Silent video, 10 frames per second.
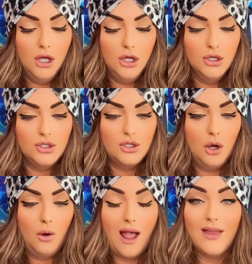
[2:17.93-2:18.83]

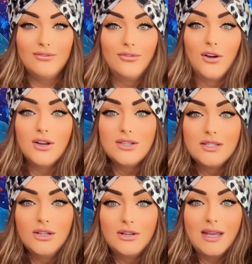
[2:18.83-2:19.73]
So at first
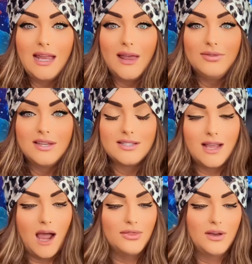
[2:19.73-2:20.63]
looking at this,
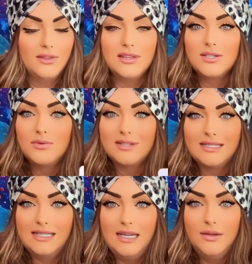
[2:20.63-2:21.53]
I thought this was
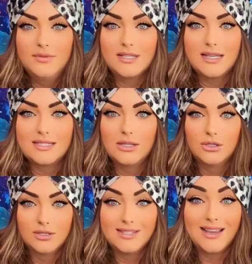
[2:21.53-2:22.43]
leaves because it
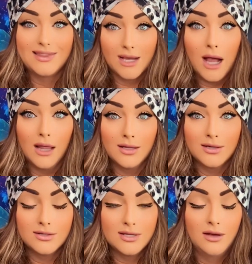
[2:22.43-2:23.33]
looks like the
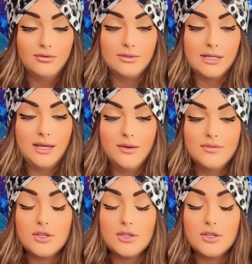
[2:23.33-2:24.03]
colors of leaves.